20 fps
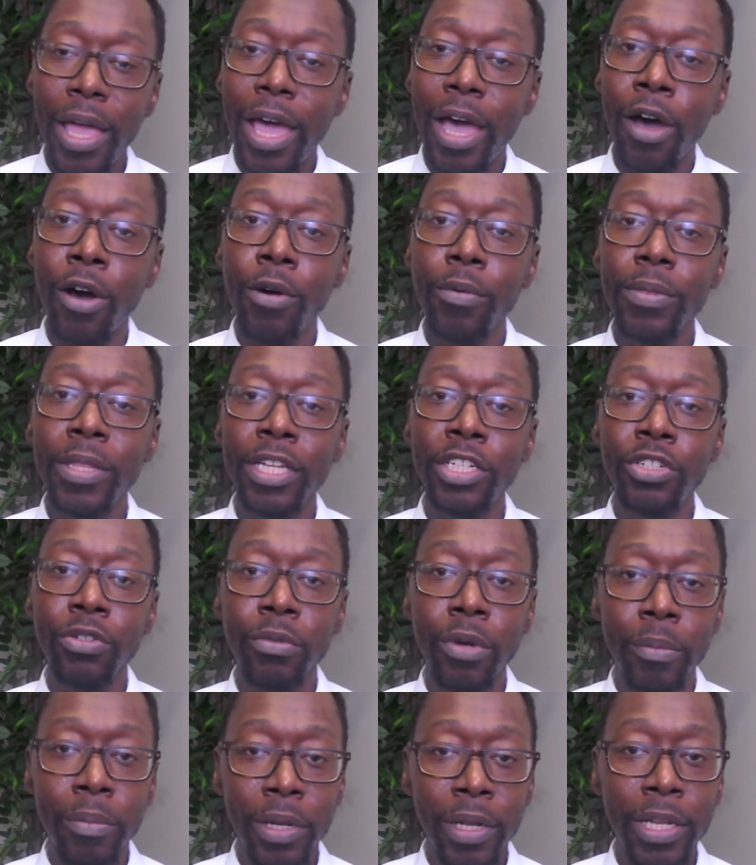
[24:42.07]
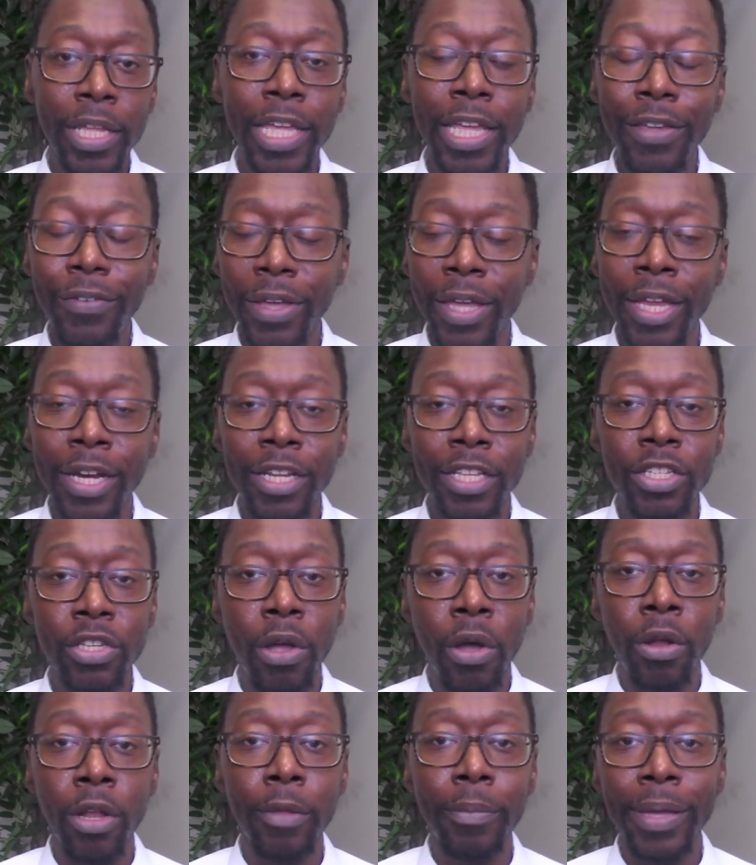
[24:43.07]
I hope that you will believe in his
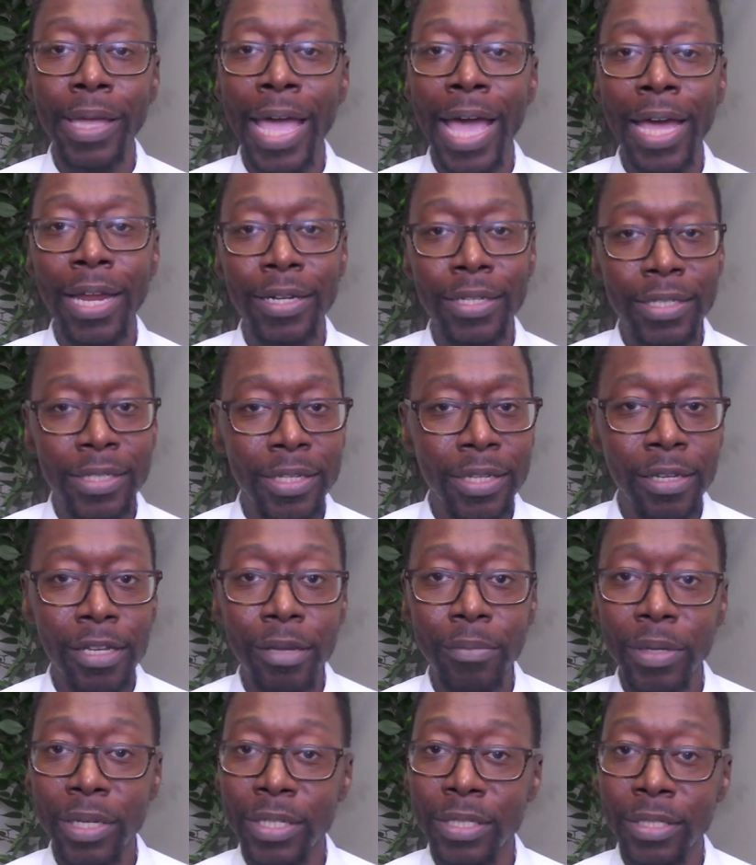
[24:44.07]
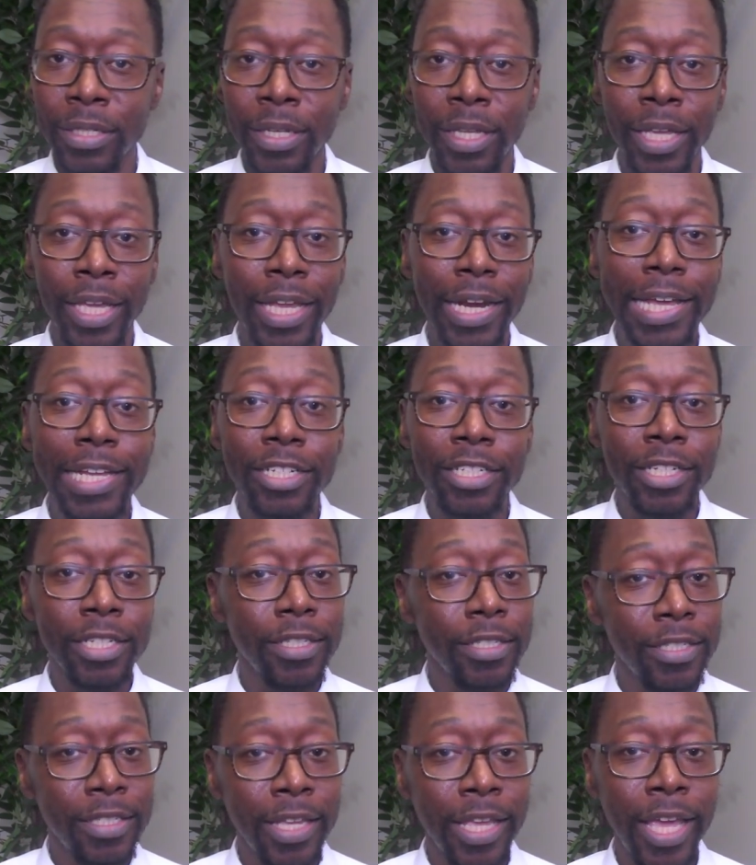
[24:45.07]
only begotten son, because again, as
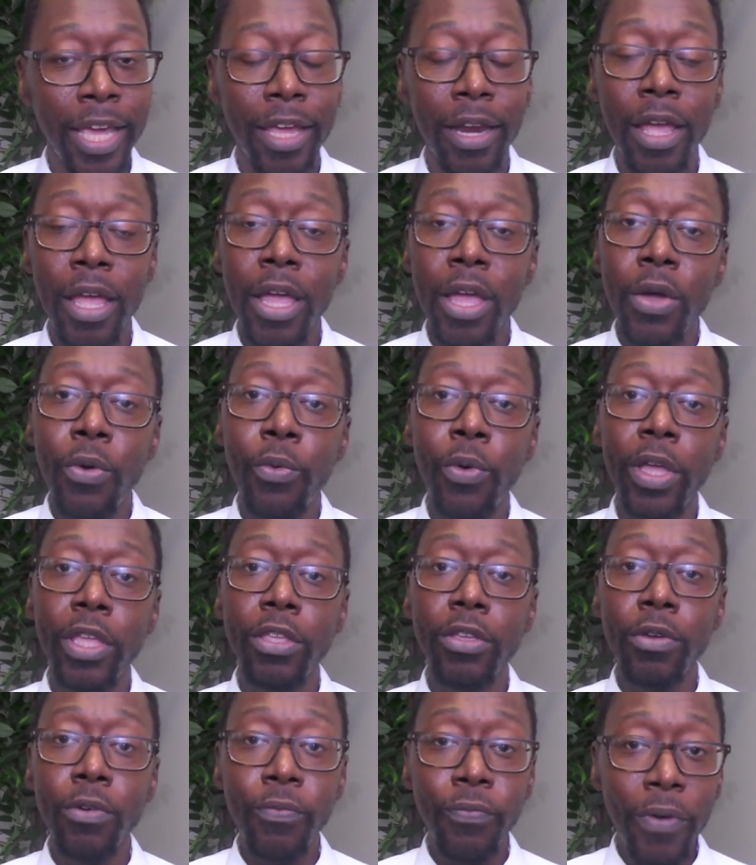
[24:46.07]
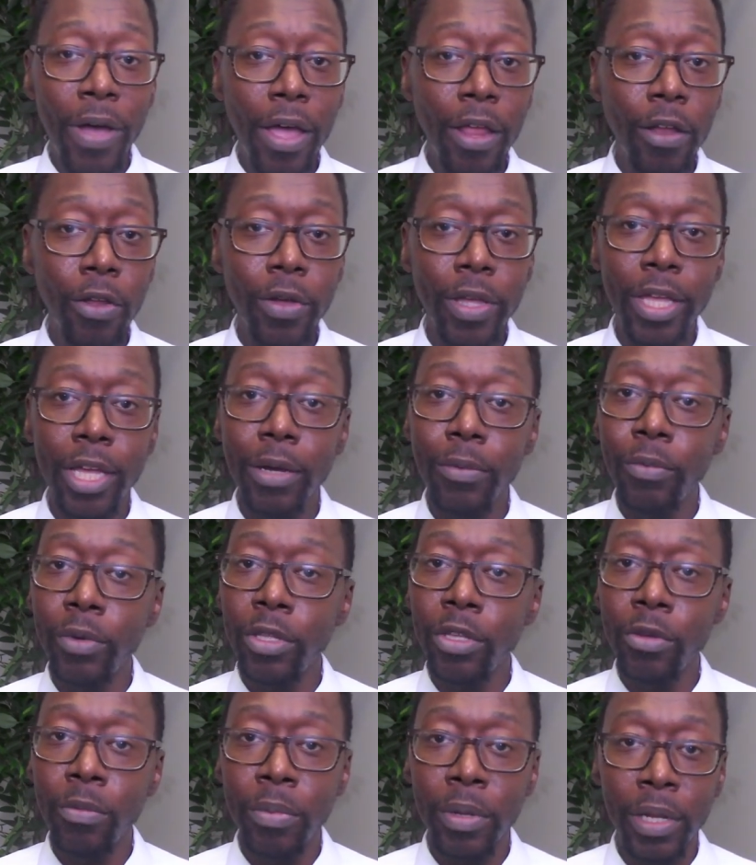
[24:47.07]
Jesus said, when you follow him, when
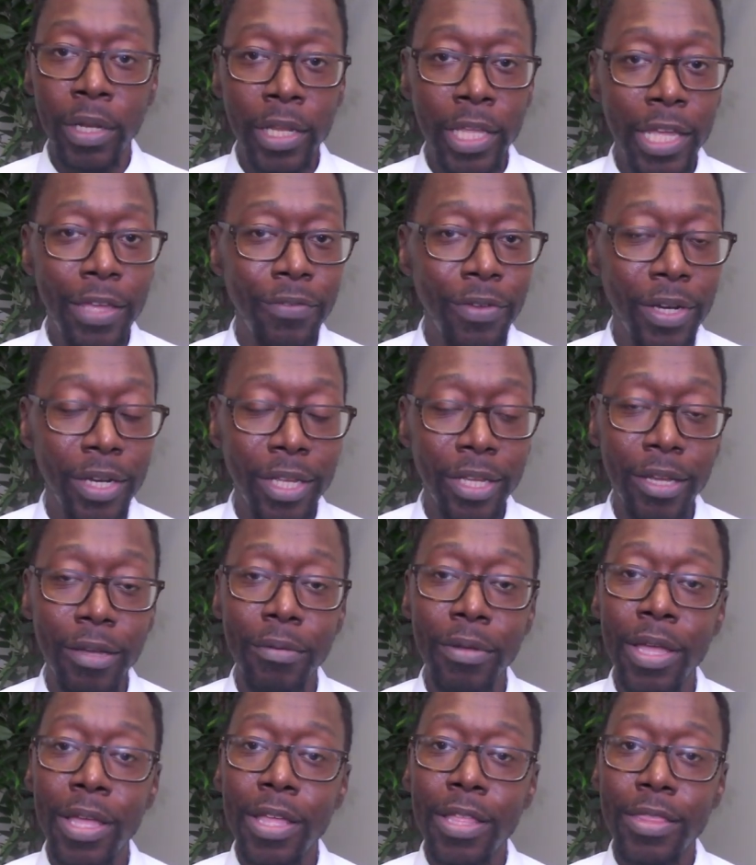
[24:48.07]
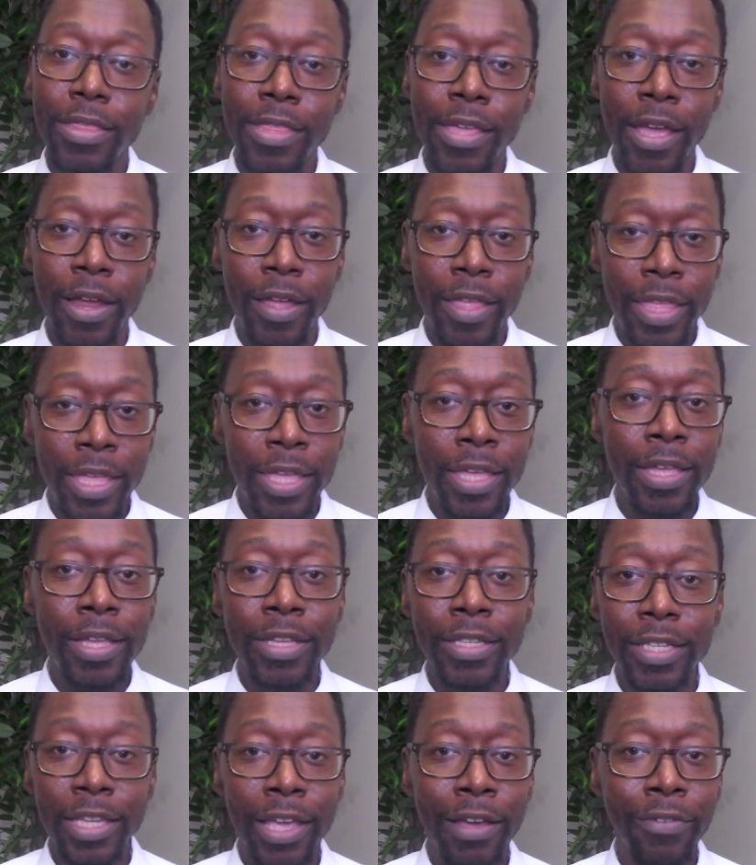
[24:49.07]
you believe in him, there
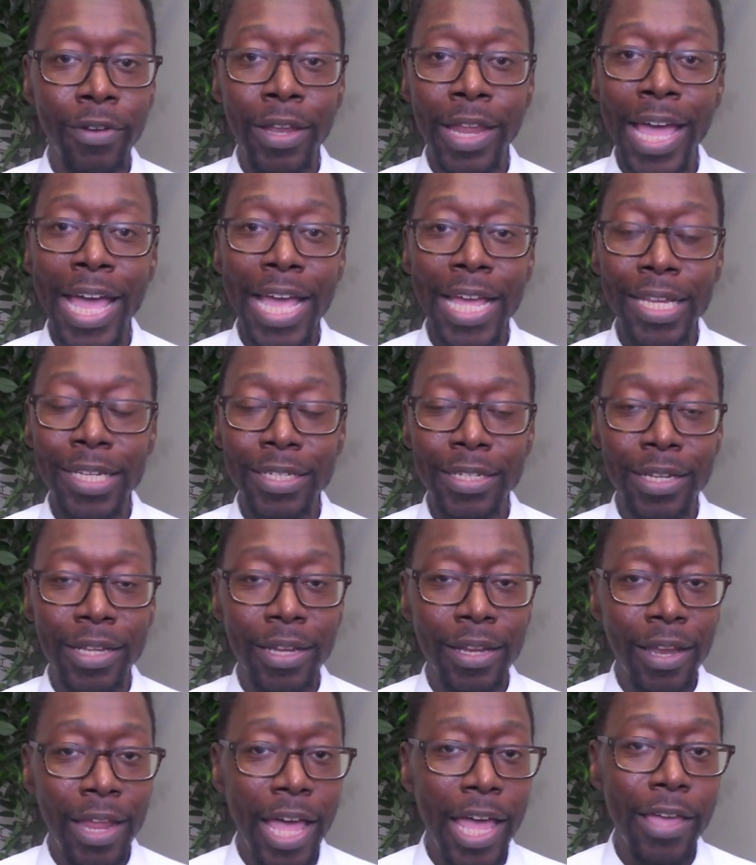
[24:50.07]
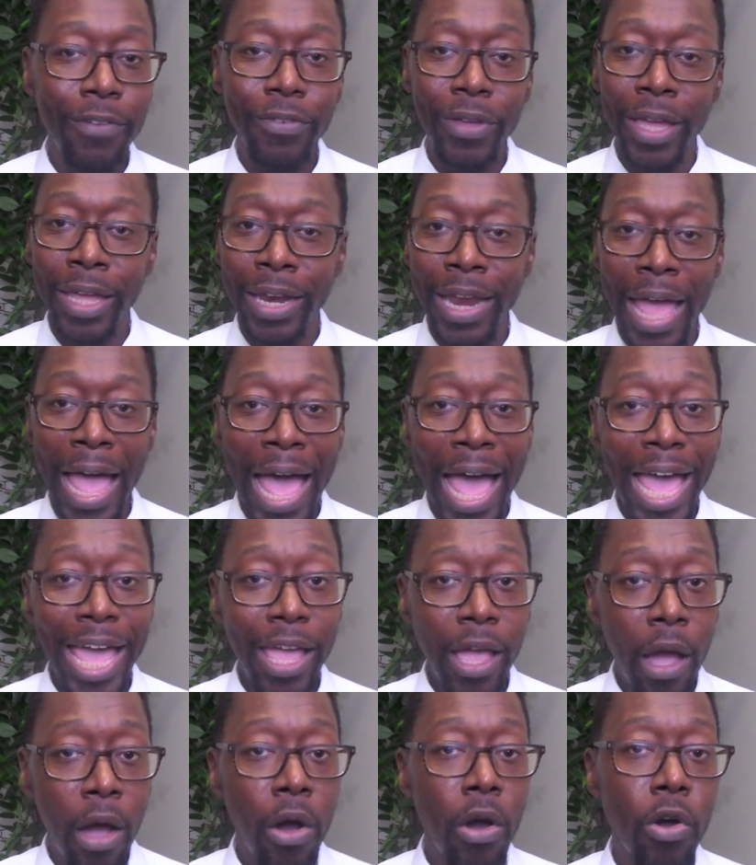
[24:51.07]
is everlasting life. And
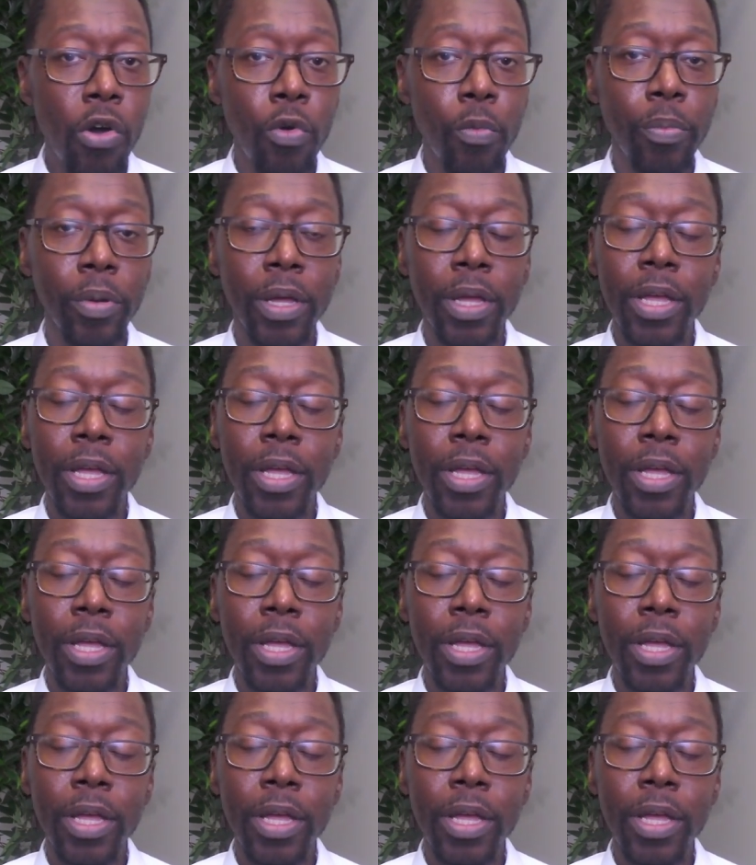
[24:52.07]
I hope